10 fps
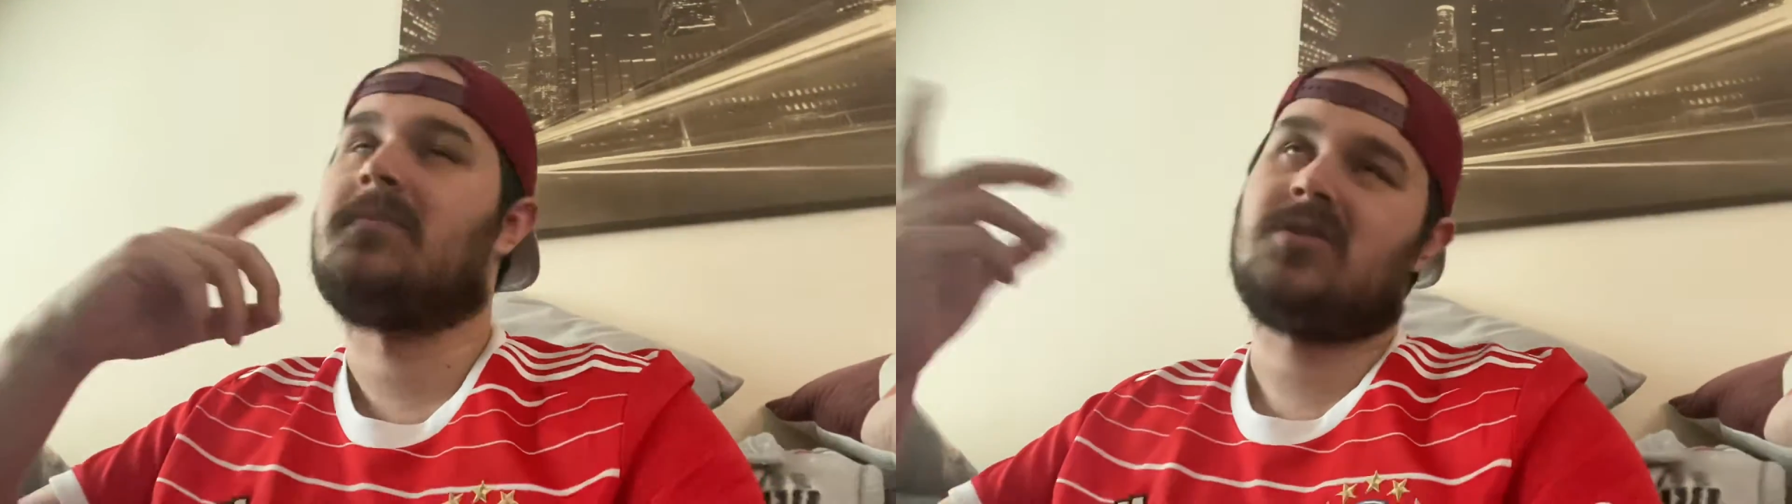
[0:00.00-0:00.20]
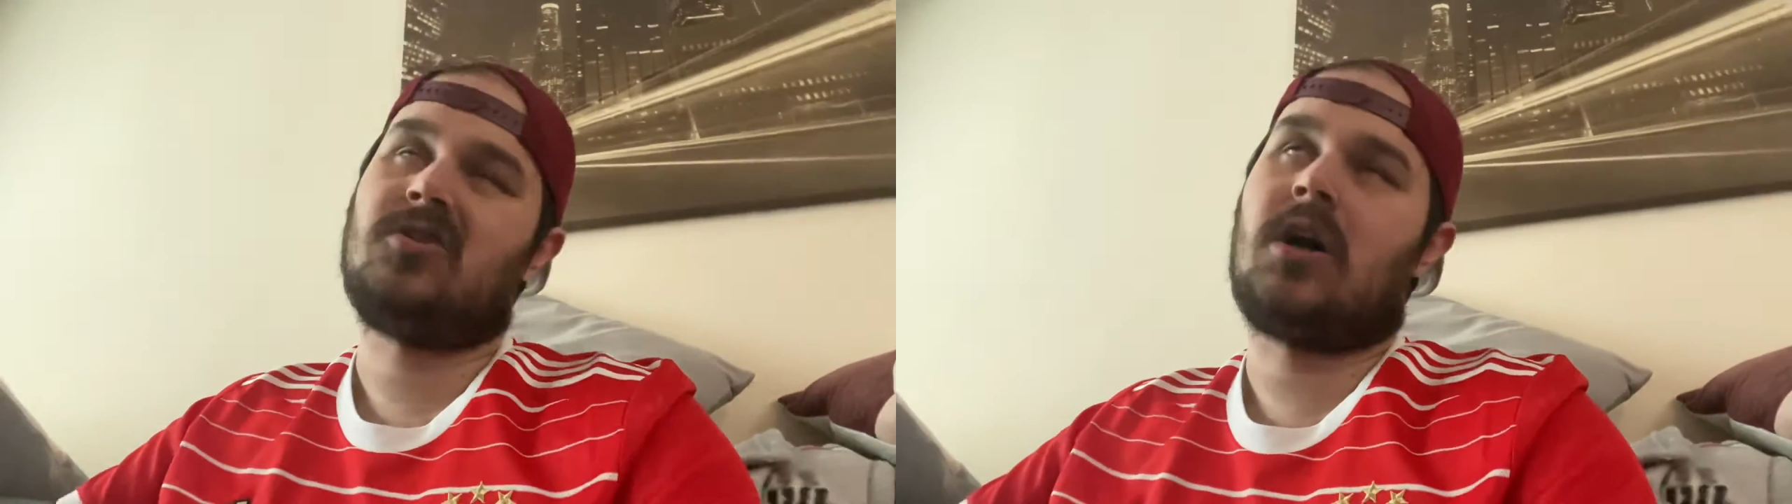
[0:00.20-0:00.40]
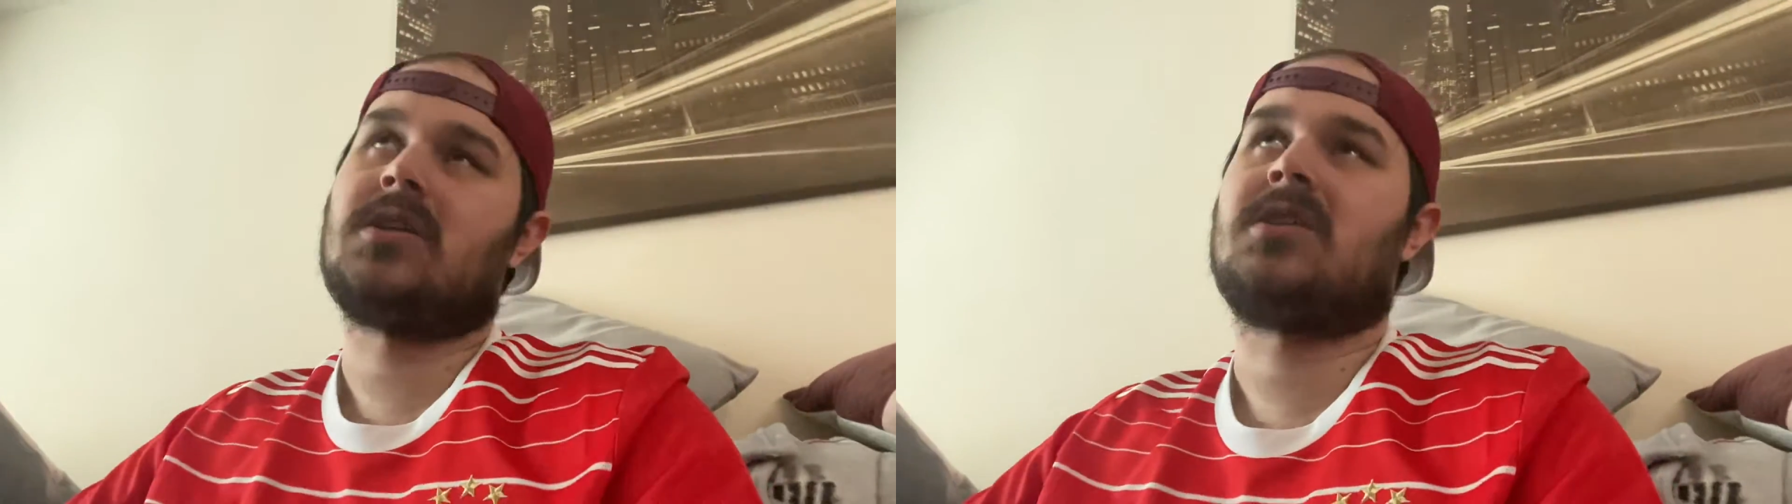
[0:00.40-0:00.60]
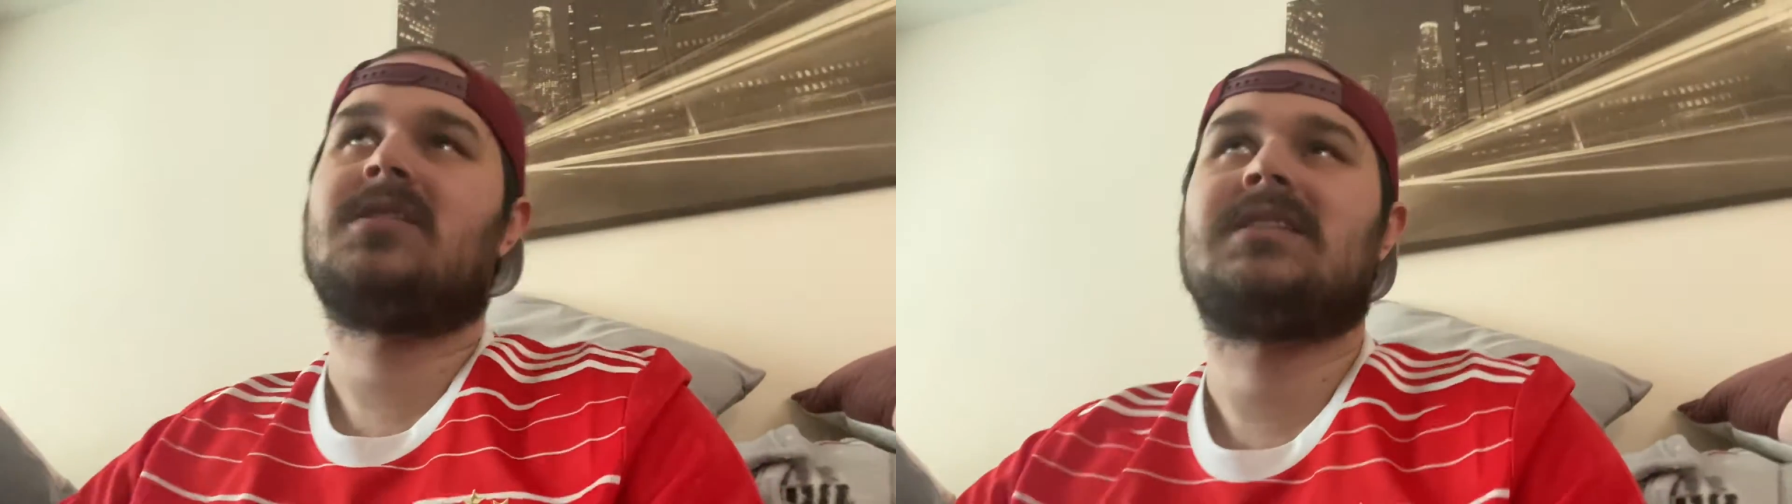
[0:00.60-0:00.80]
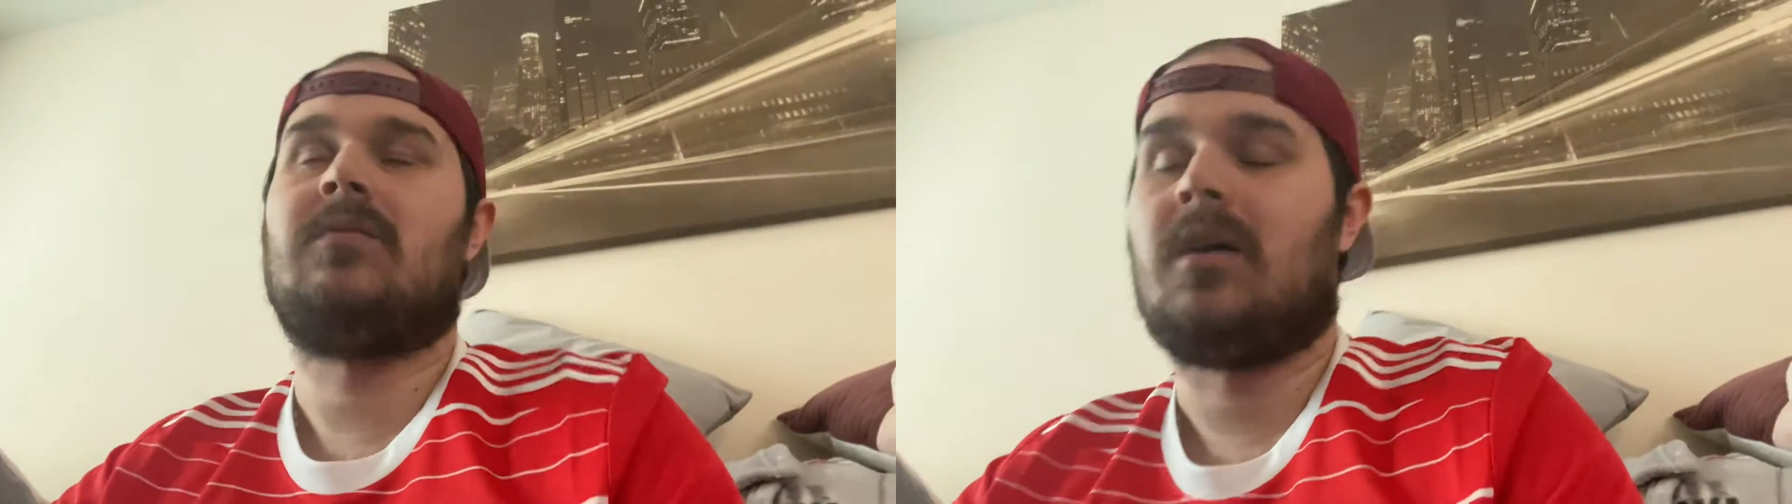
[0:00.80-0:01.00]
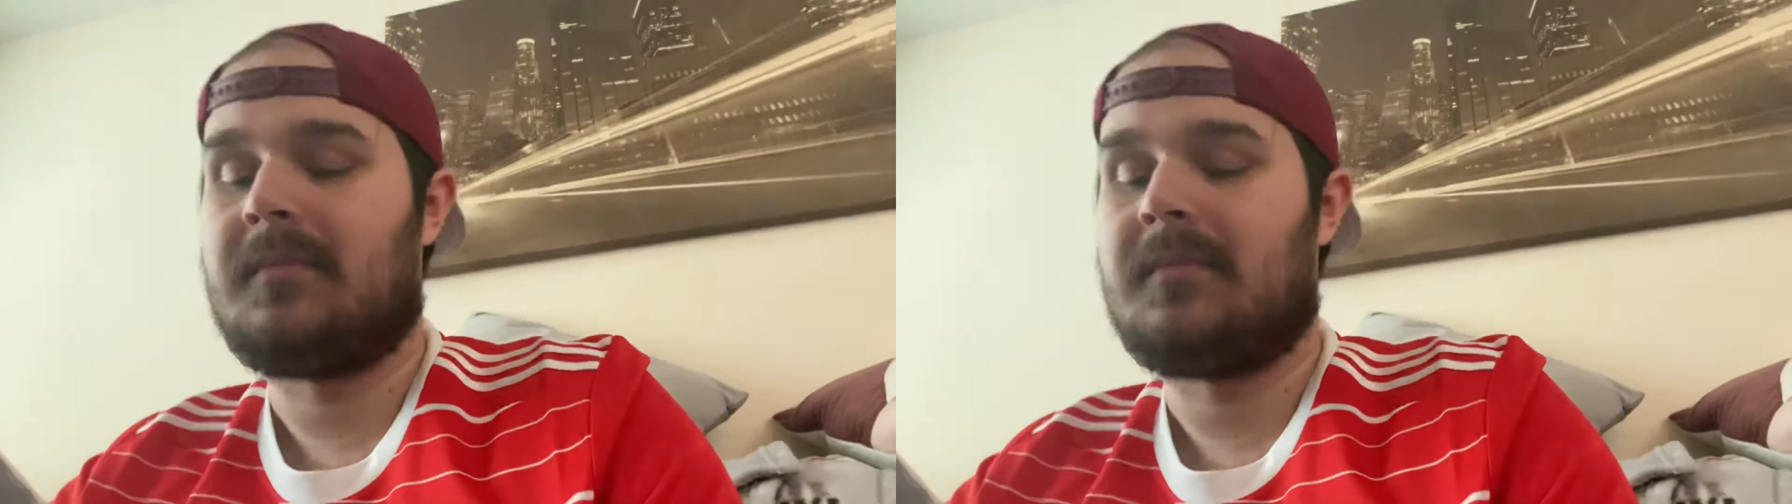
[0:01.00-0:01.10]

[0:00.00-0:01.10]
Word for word: but you guys understand what I